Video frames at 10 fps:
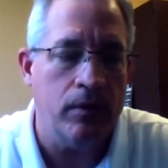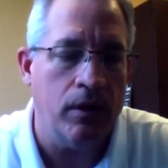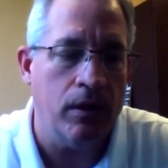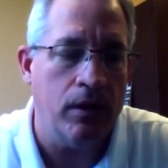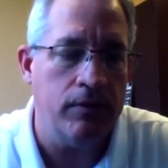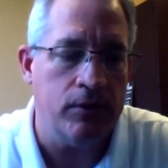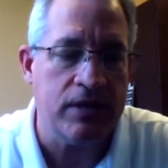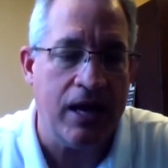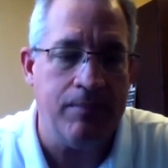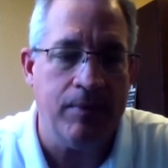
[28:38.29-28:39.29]
uh, their
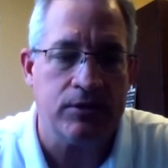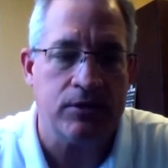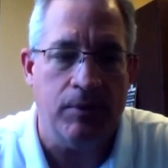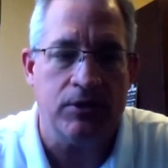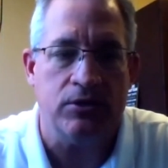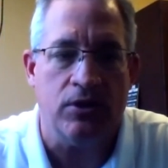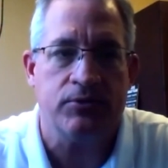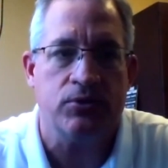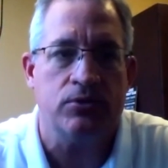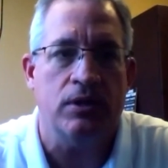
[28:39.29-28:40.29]
time as commissioned
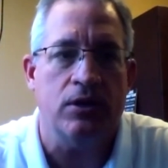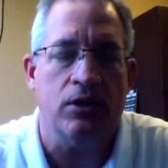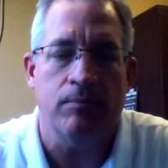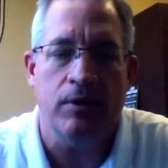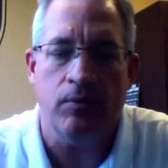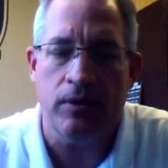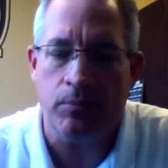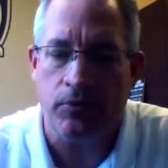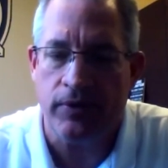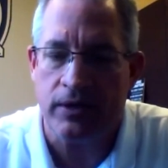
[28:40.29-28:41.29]
officers in the Army when their
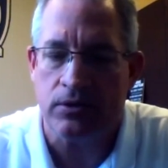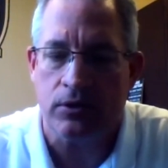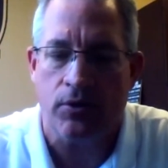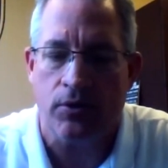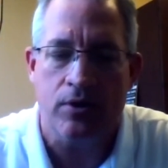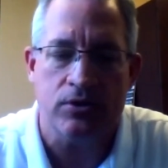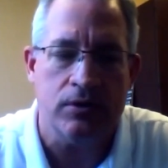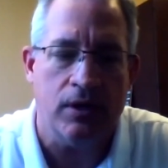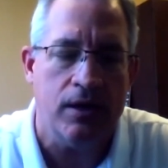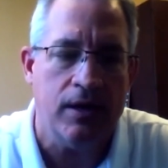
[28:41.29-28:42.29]
professional careers are
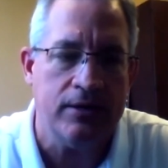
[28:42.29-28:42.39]
done.